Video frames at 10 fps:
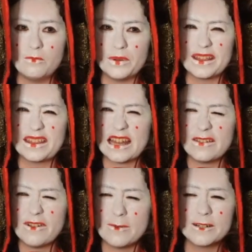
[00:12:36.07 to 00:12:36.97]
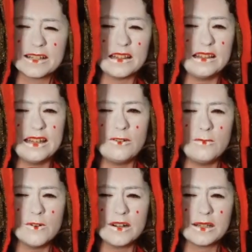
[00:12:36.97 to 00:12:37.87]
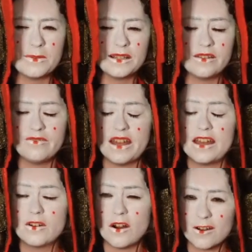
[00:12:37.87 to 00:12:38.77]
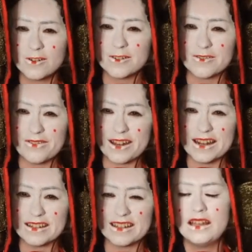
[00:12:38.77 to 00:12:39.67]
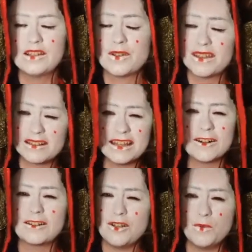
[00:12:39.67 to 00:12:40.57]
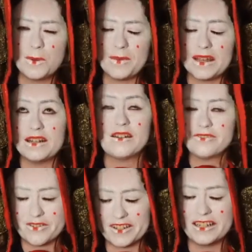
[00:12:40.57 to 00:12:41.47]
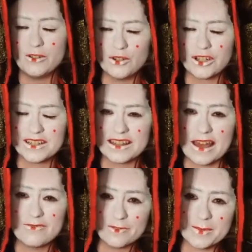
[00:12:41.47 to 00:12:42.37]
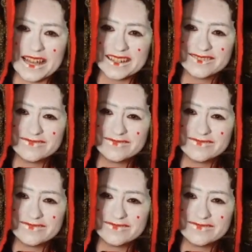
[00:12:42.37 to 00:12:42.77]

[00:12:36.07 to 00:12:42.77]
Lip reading: But that fabric's a little more expensive and harder to find. So the glitter glue would be enough of an illusion to that for me.